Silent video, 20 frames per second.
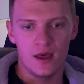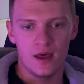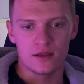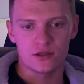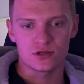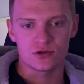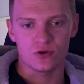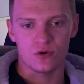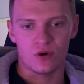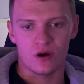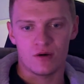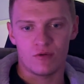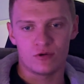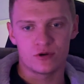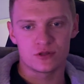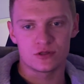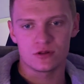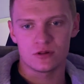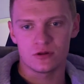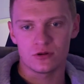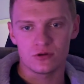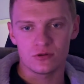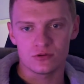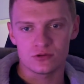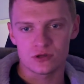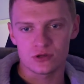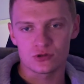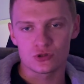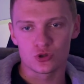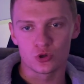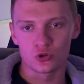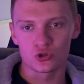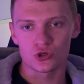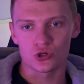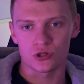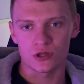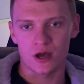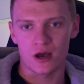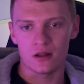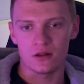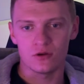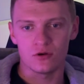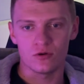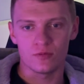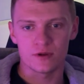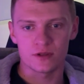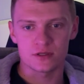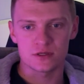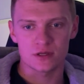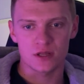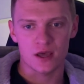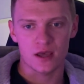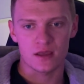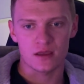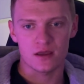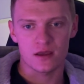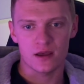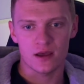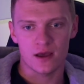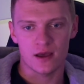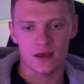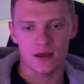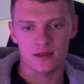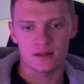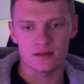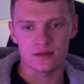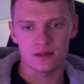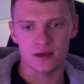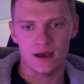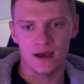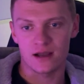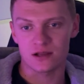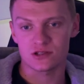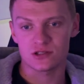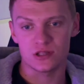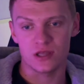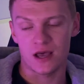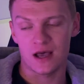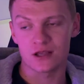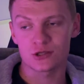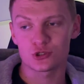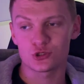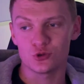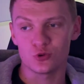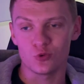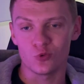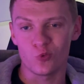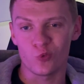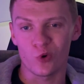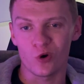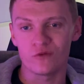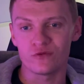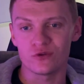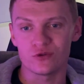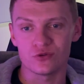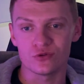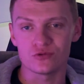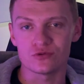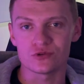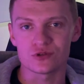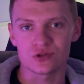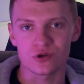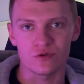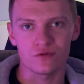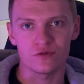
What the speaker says: So I wanted to touch on that a little bit today and actually ask you, what have you done so